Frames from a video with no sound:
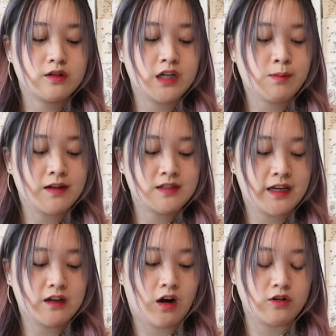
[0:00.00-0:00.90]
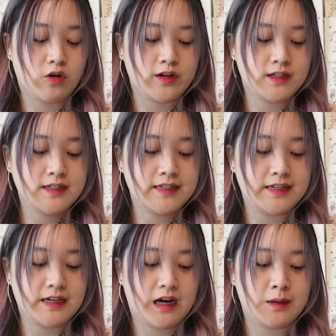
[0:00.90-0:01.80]
30 Montaigne card holder,
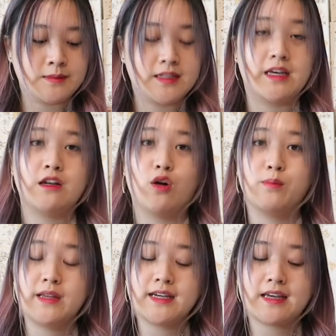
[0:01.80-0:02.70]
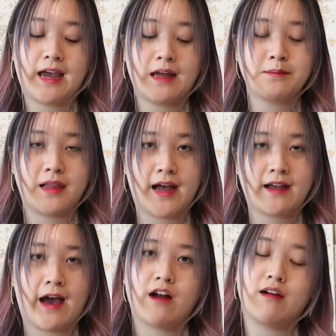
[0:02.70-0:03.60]
it comes in oblique and
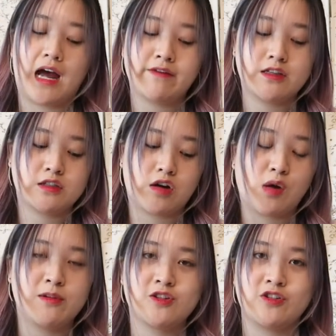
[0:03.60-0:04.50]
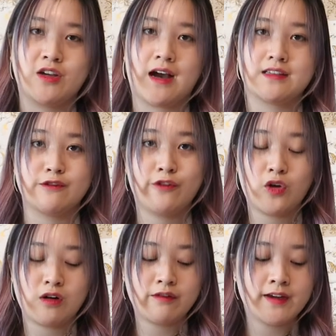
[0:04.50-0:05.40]
black. I don't have it, so I'll be showing you guys a
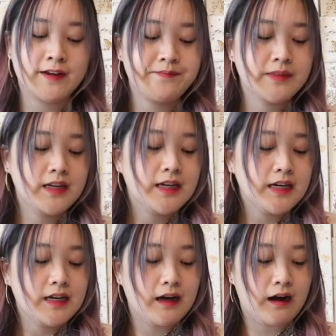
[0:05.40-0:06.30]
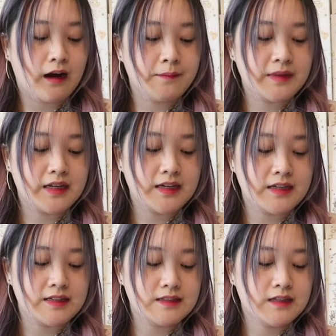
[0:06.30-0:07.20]
photo of it. It
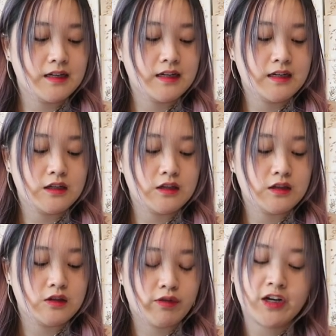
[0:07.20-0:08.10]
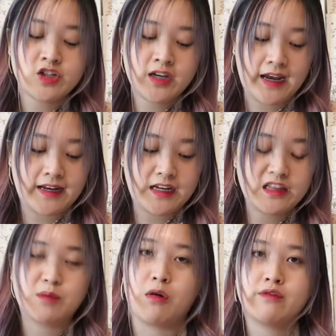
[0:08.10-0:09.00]
is
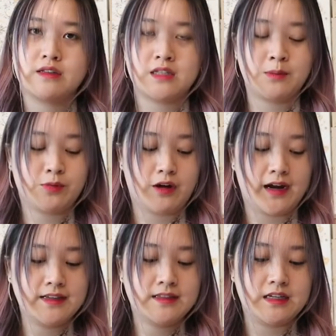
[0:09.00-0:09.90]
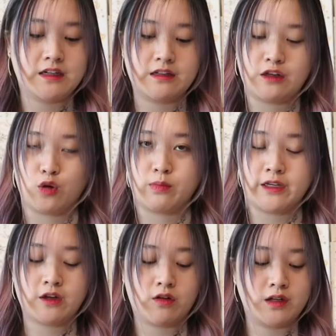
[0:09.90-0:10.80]
$380. They're both the same price, either the
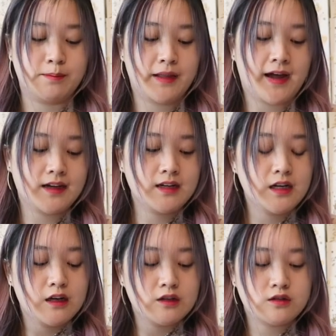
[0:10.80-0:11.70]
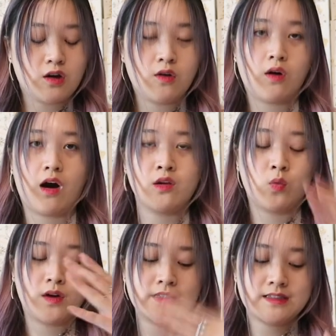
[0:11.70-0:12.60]
oblique or the black. So on
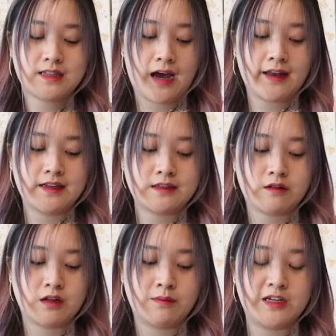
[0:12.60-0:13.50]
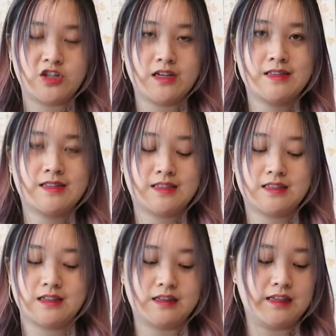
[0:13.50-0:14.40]
one side, it's going to be just
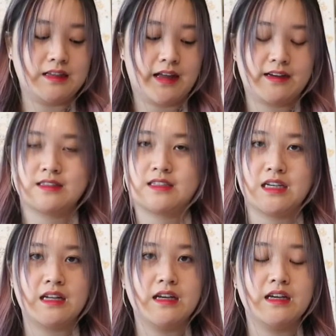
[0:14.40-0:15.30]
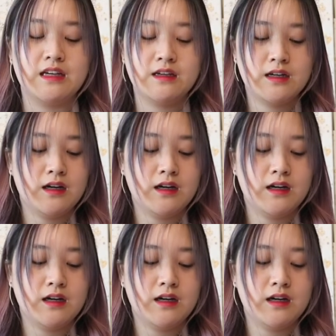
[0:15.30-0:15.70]
the like CD